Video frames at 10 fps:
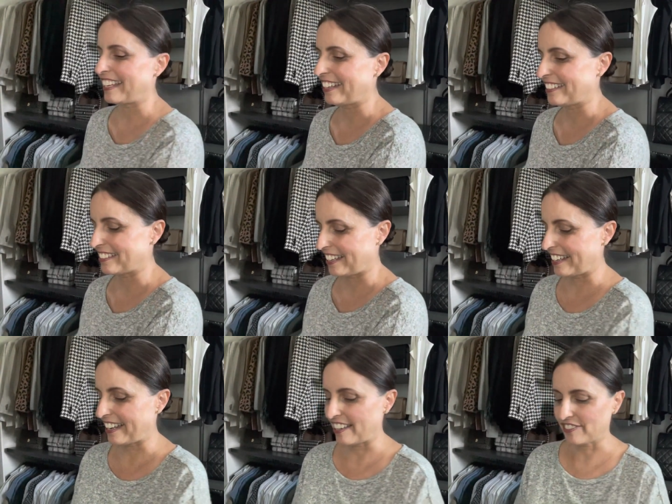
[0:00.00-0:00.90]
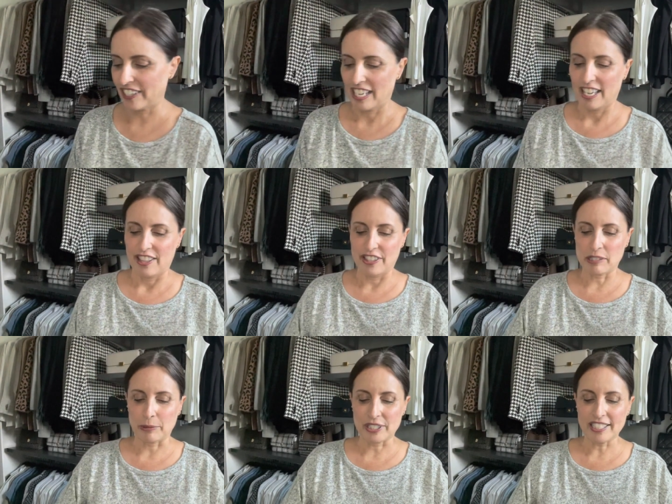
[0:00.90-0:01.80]
and I have this
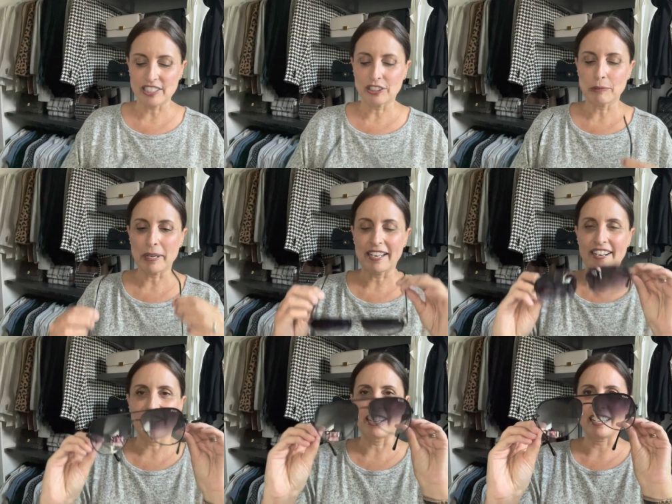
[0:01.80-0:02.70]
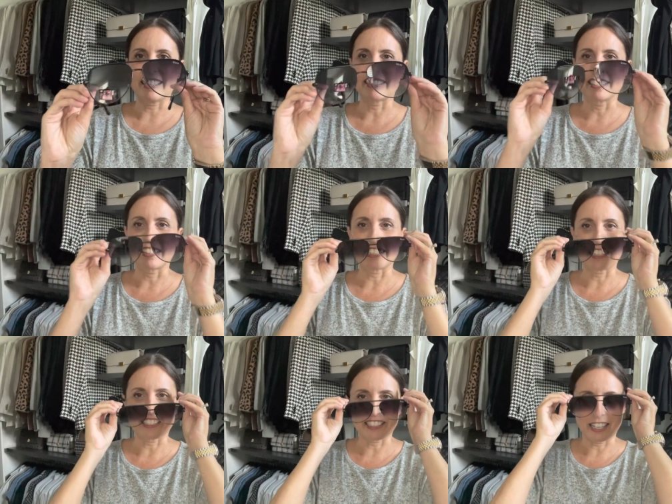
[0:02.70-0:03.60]
particular pair in
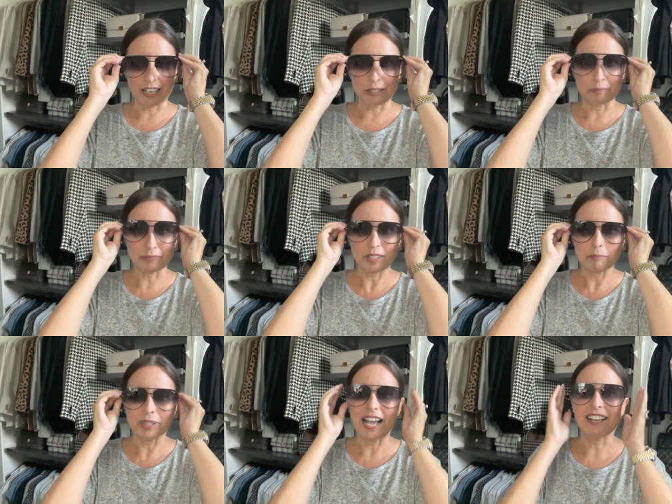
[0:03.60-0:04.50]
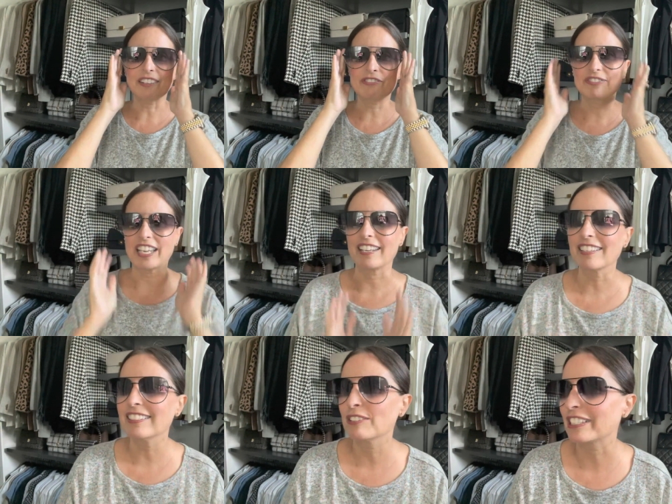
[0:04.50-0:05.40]
the um, black
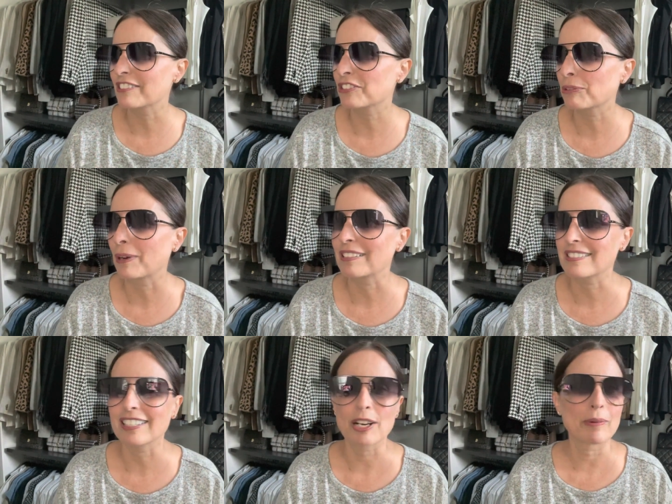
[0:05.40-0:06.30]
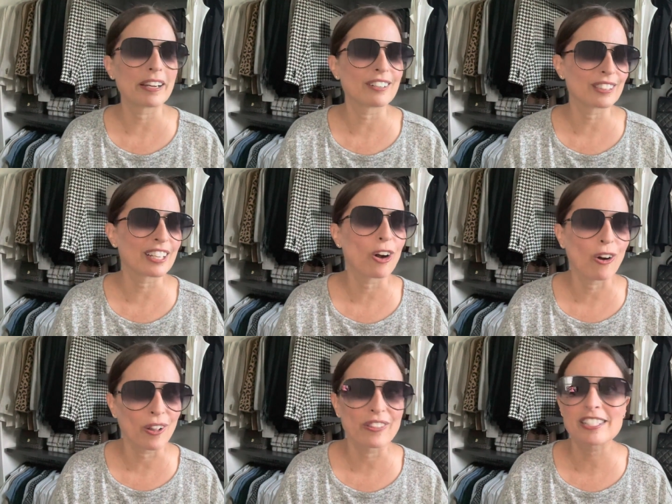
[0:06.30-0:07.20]
fade. These are the ones that I wear like
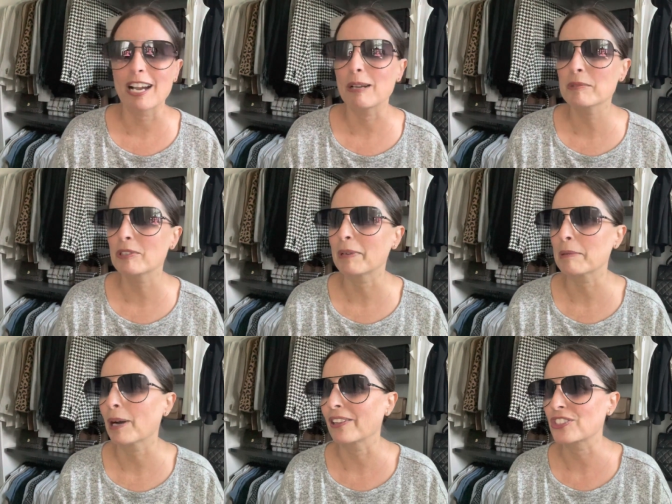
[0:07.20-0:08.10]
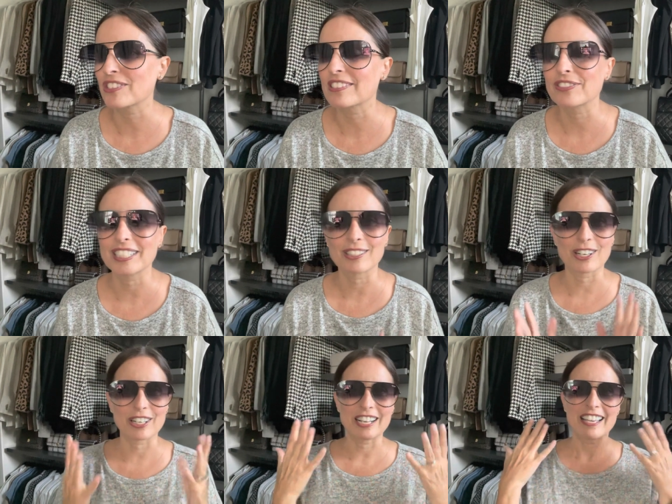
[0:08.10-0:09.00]
all the time, so my apologies if there
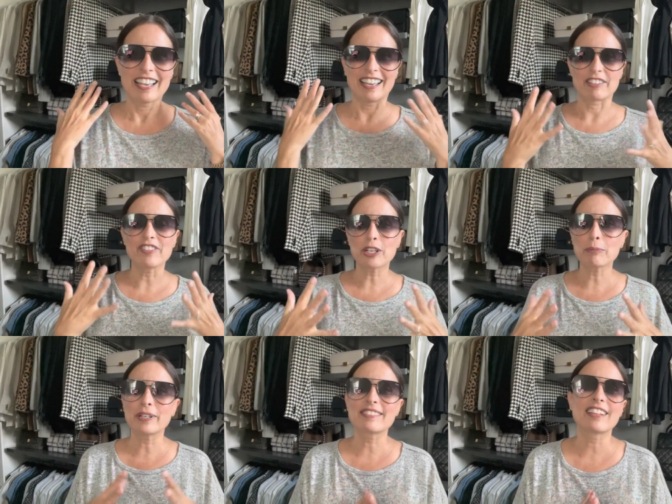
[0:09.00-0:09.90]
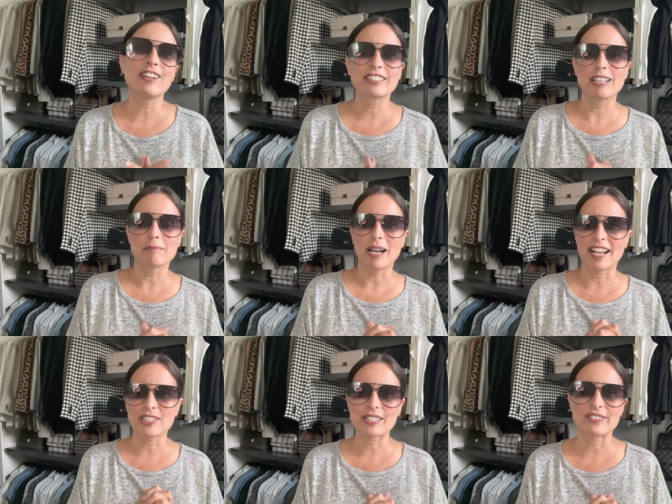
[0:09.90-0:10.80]
are any fingerprints on them. I
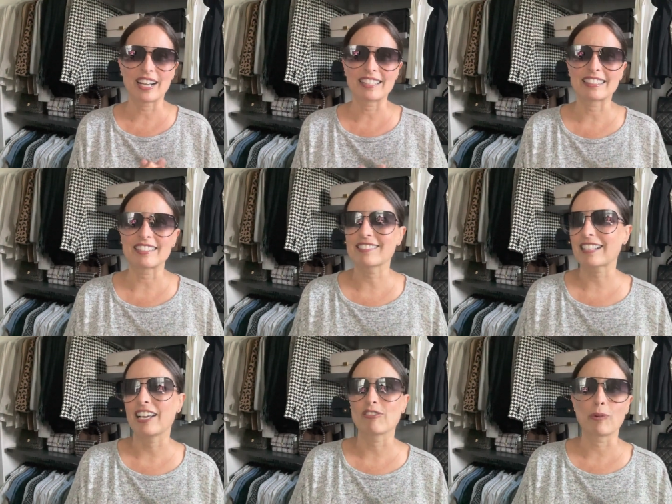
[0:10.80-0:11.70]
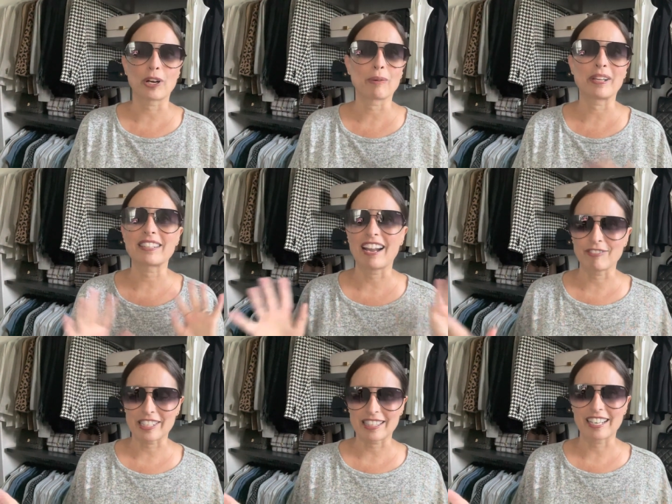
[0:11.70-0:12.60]
just find these kind of work with
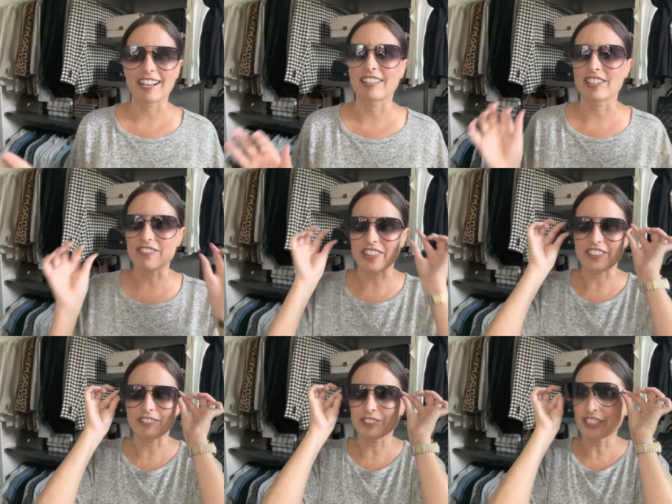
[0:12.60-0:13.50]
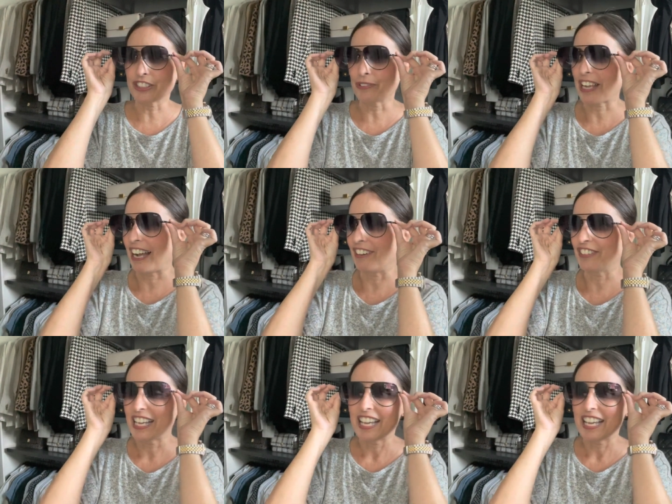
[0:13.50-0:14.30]
everything. I love that they really don't have